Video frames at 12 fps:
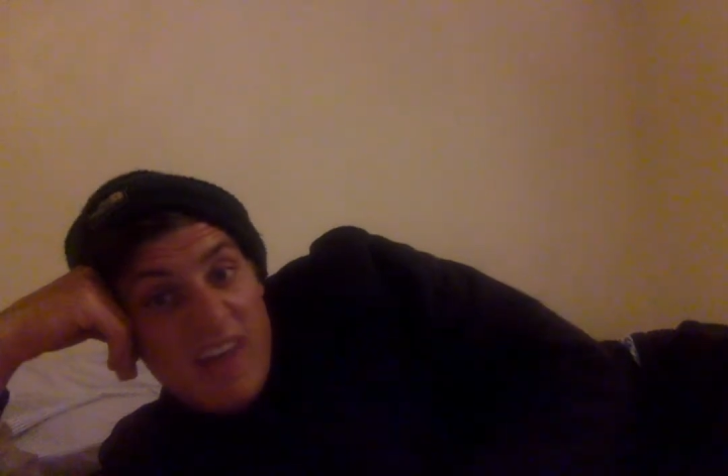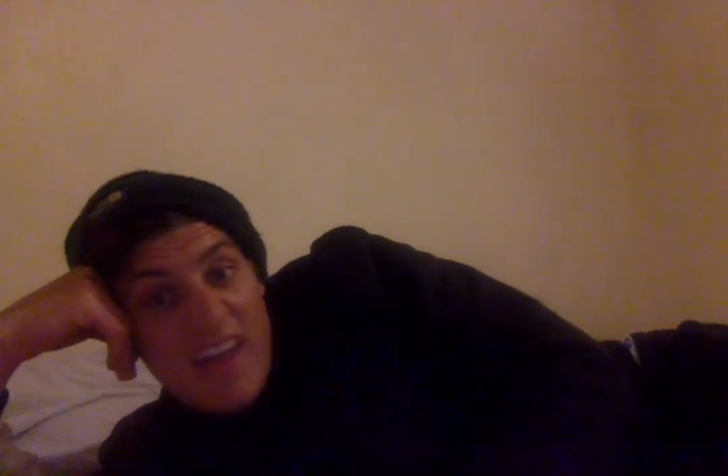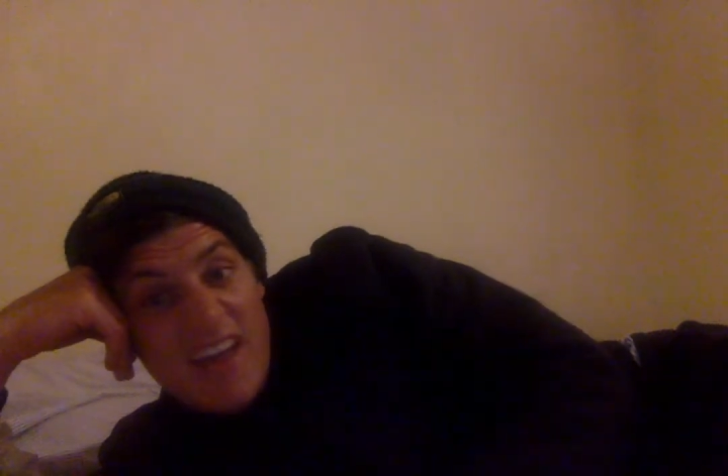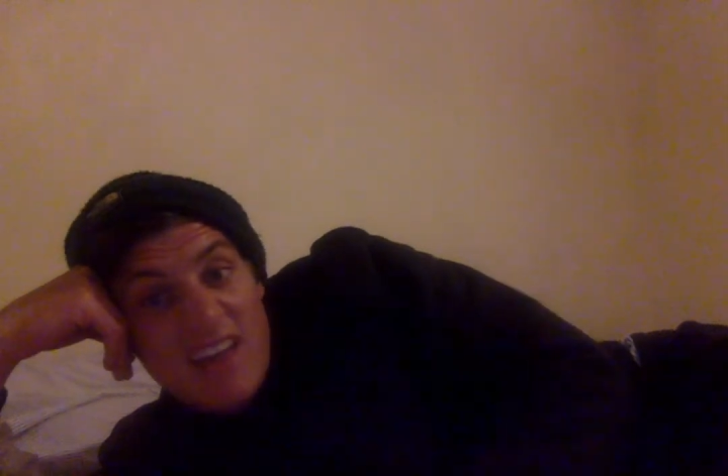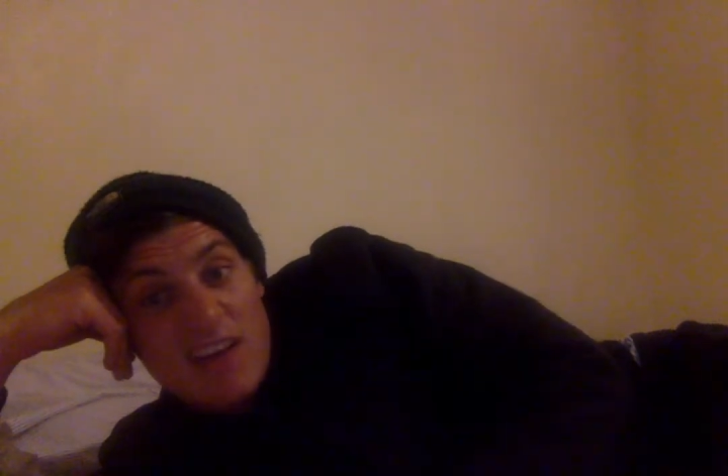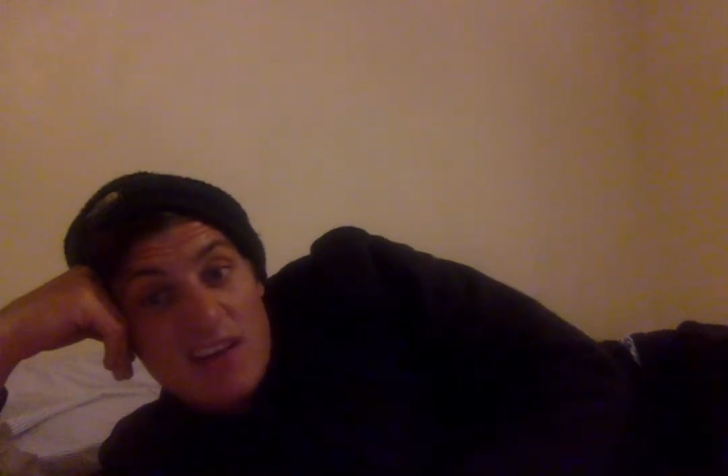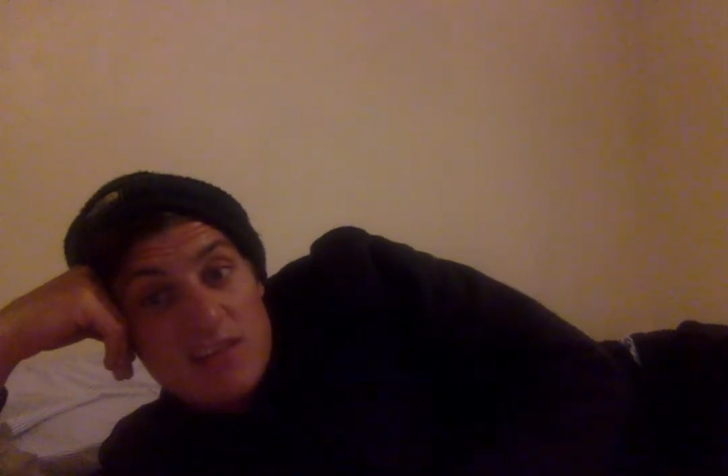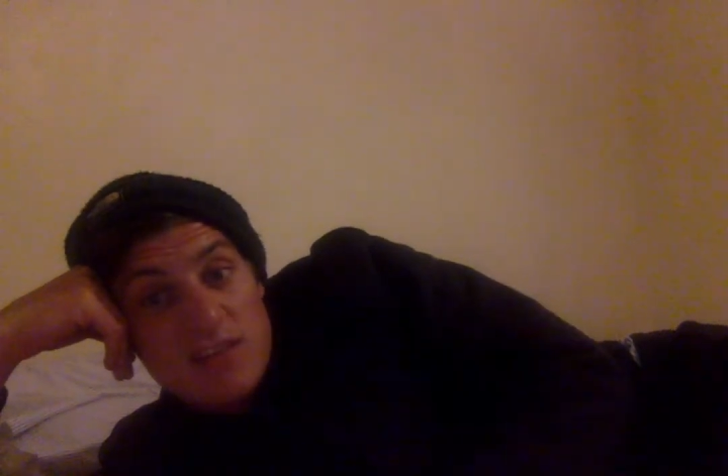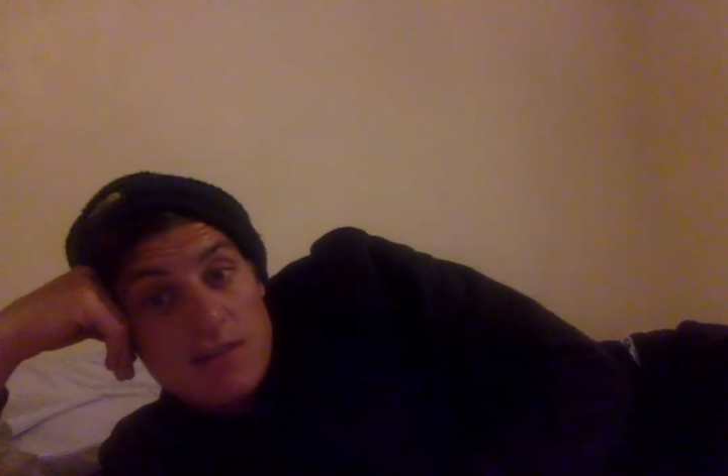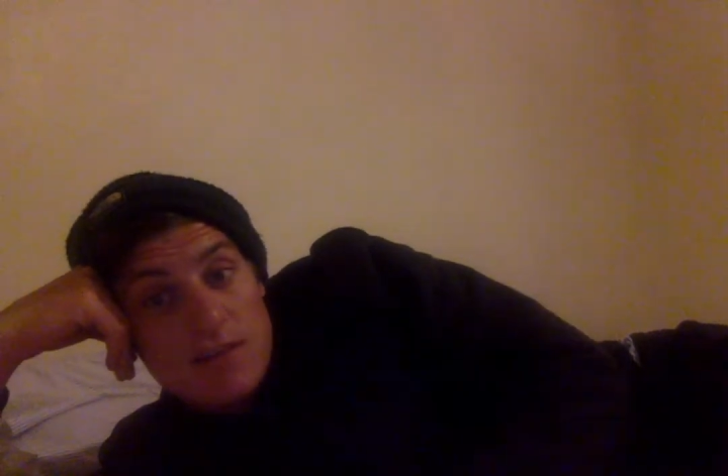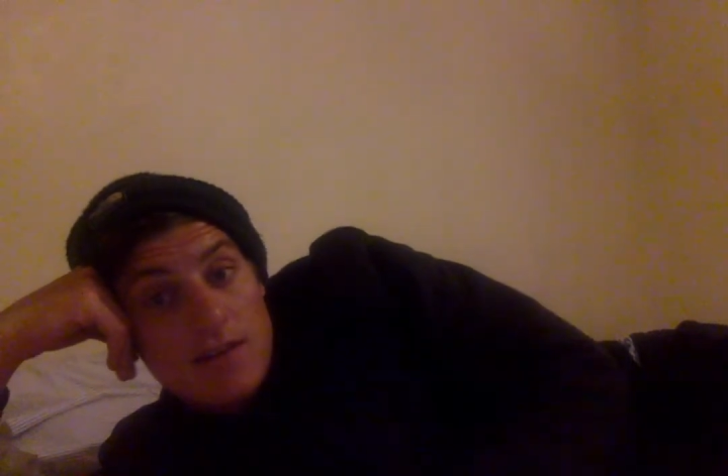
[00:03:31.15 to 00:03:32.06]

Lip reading: Haircut.